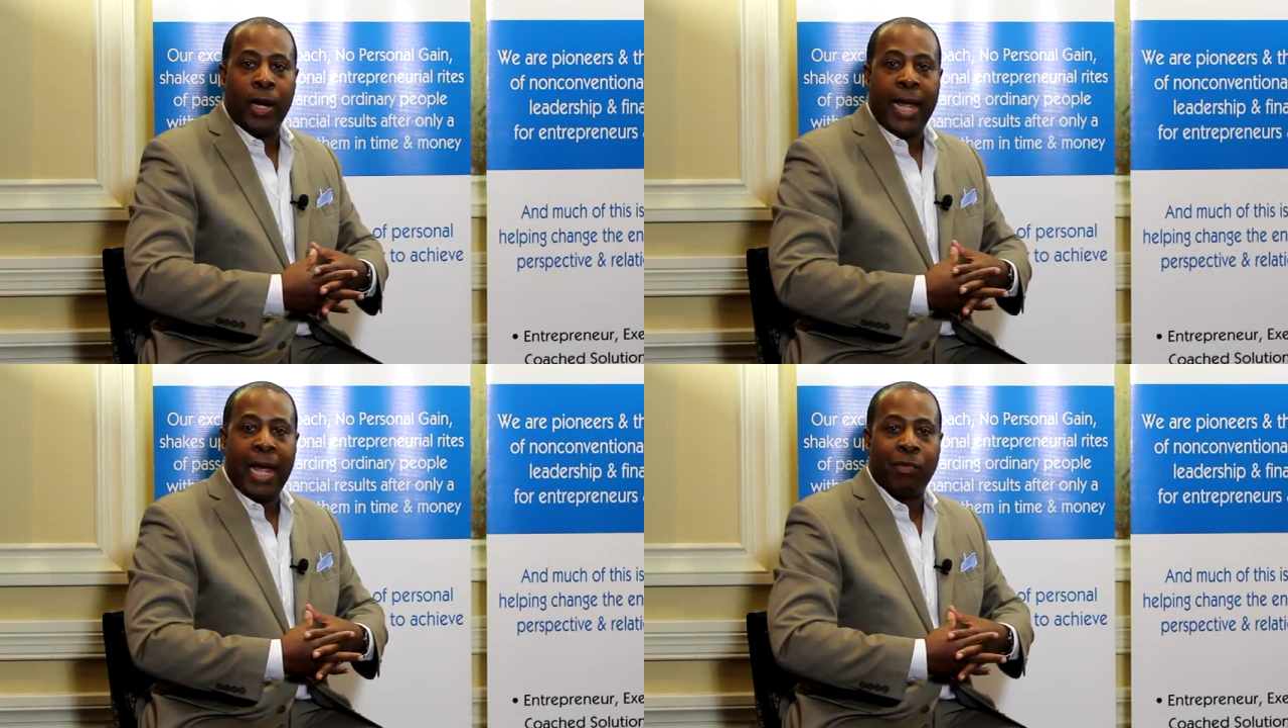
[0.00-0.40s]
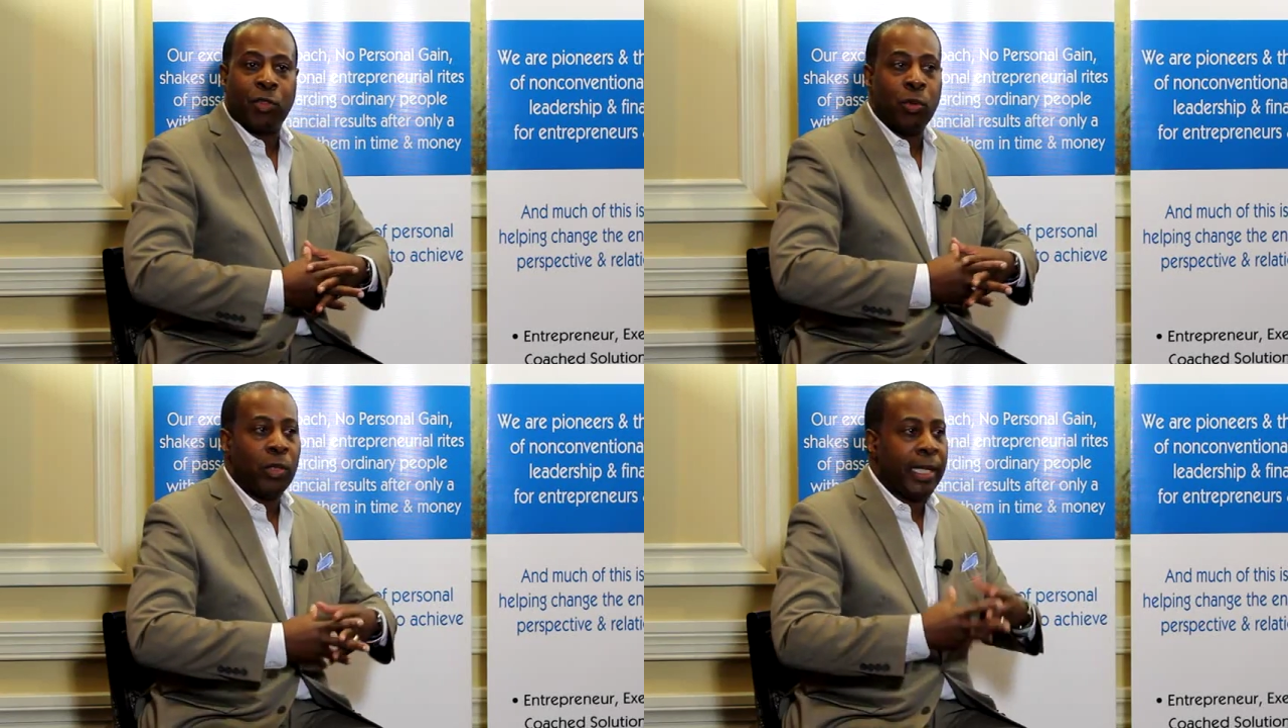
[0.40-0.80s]
to have
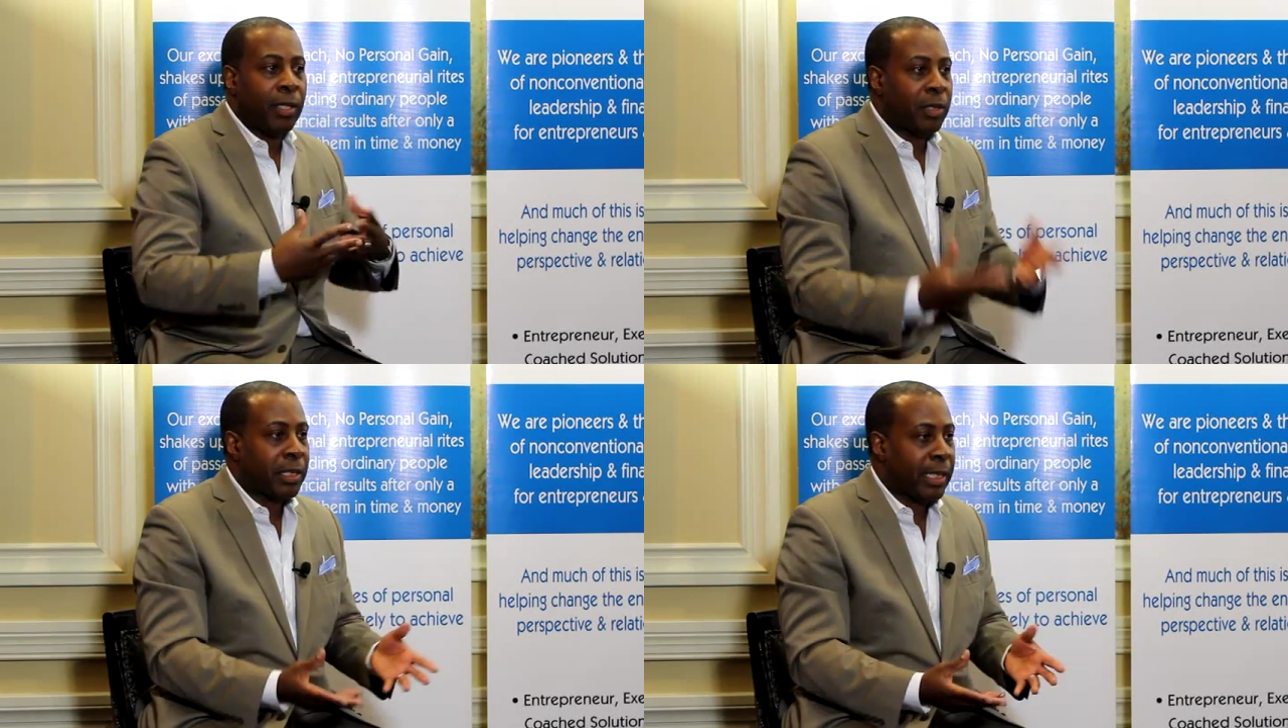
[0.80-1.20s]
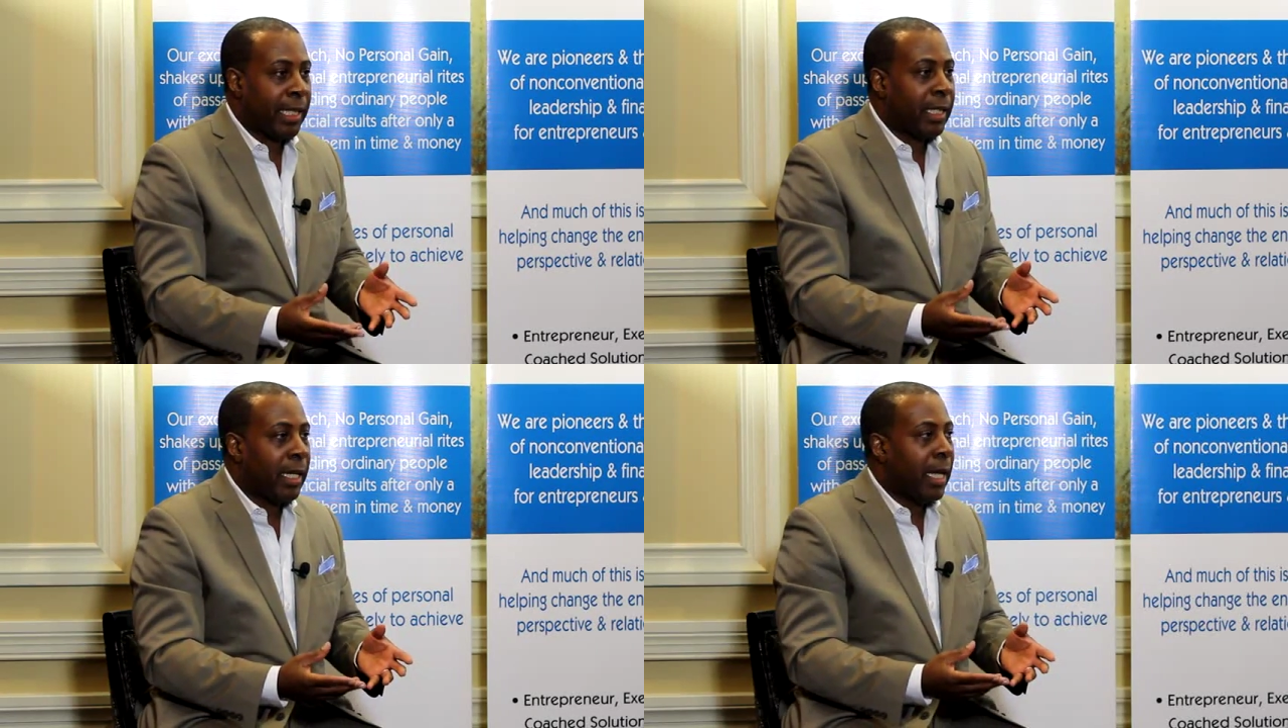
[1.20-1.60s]
true
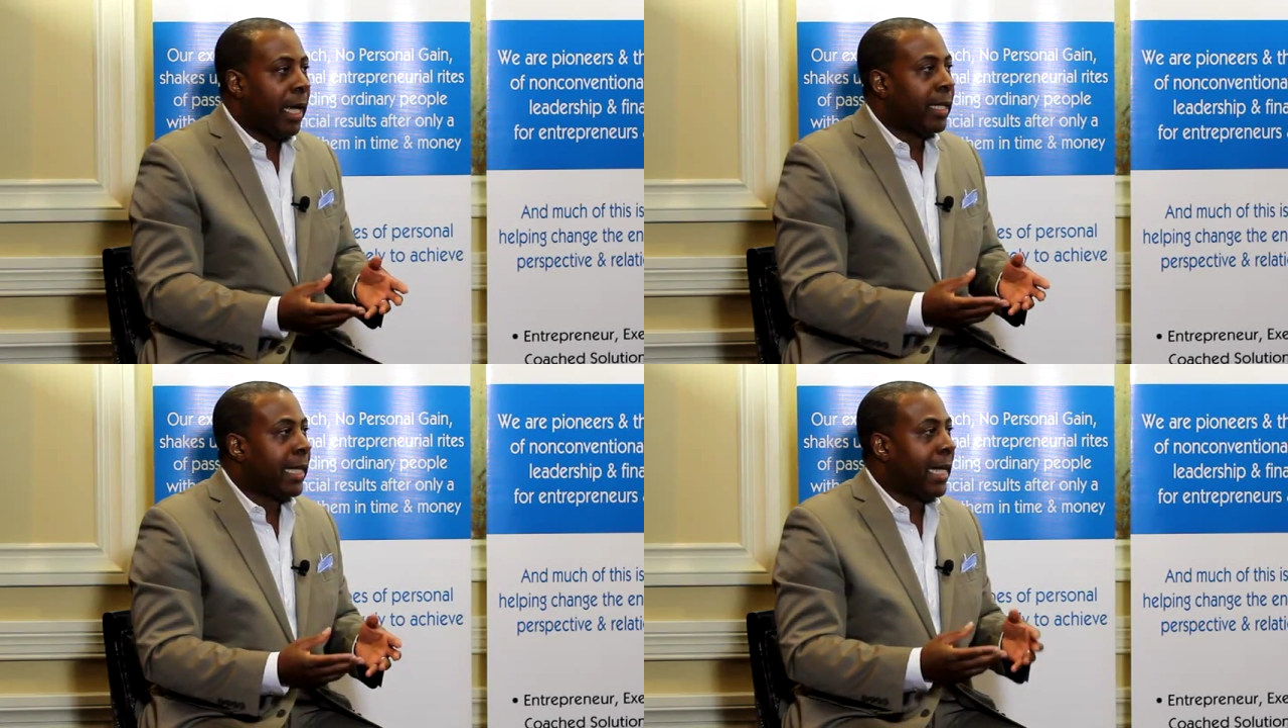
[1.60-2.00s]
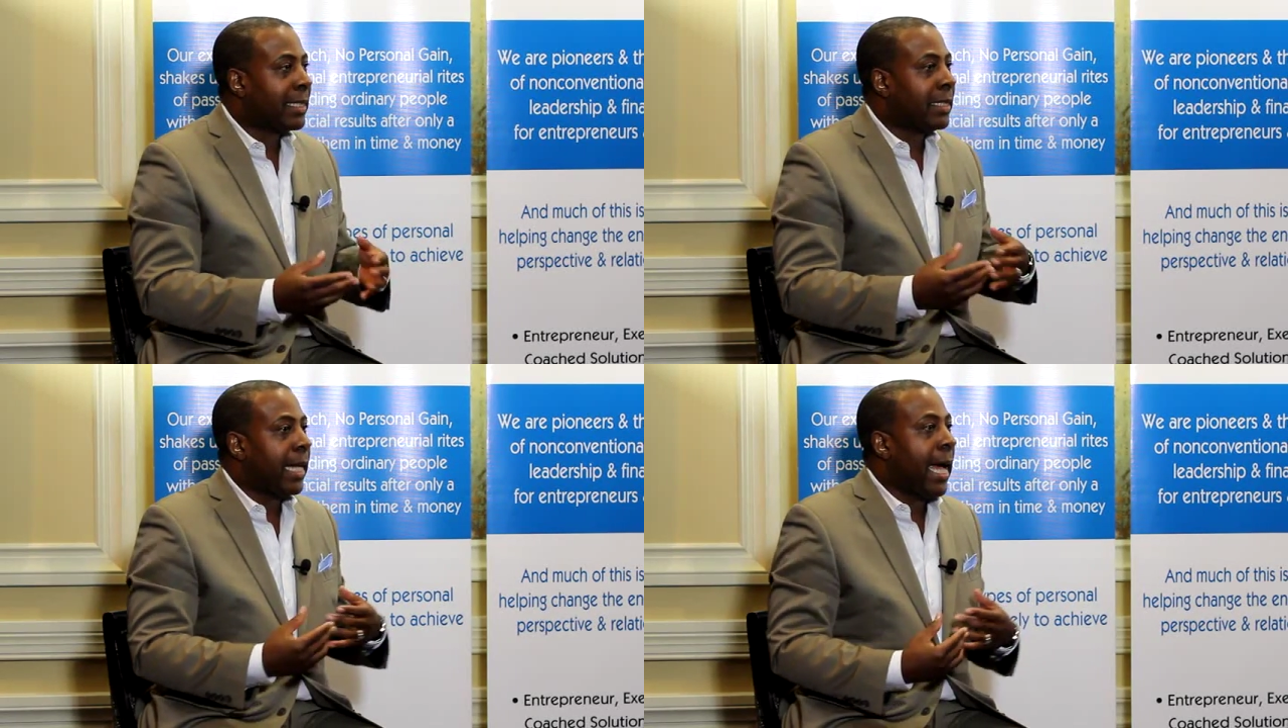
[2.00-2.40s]
literacy
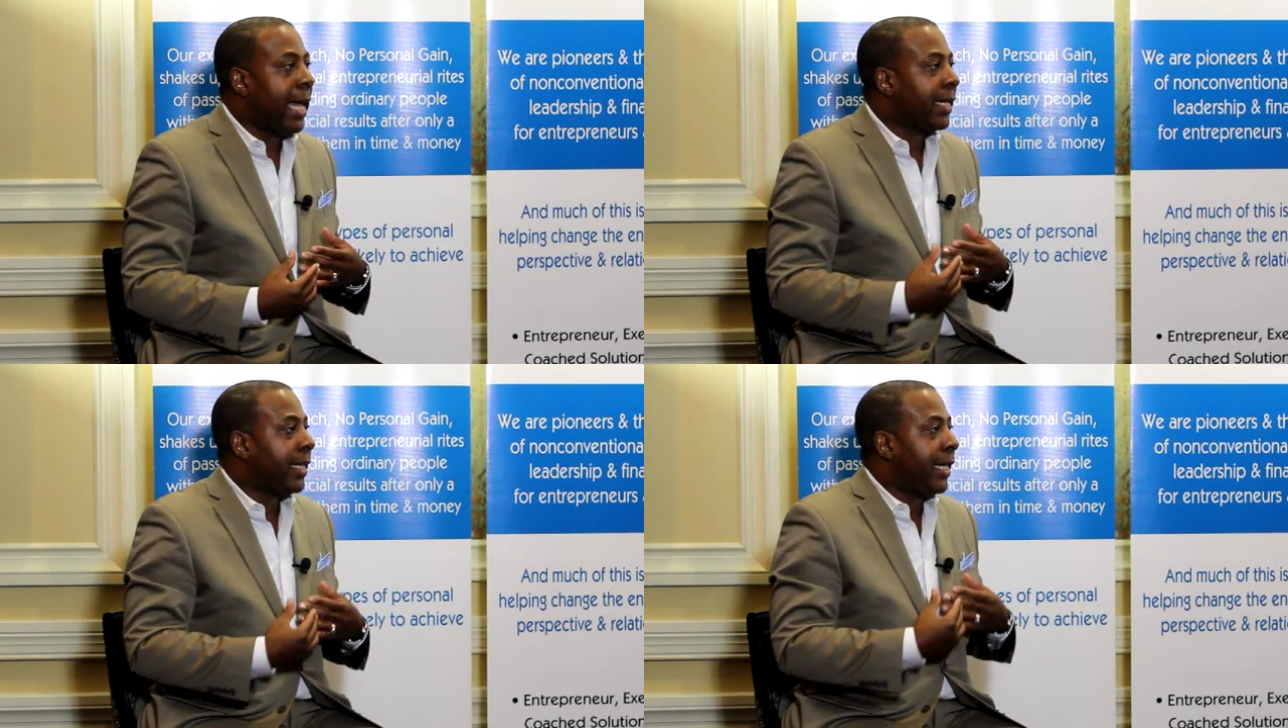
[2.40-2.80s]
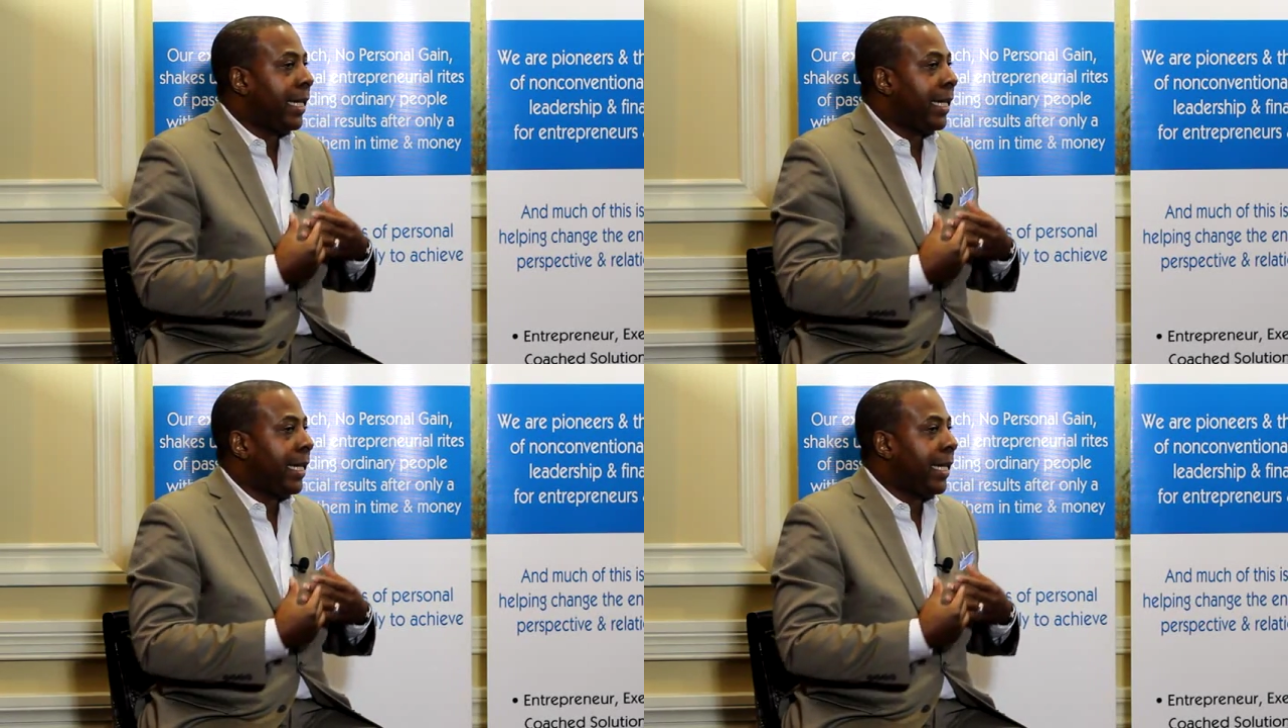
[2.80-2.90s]
that's not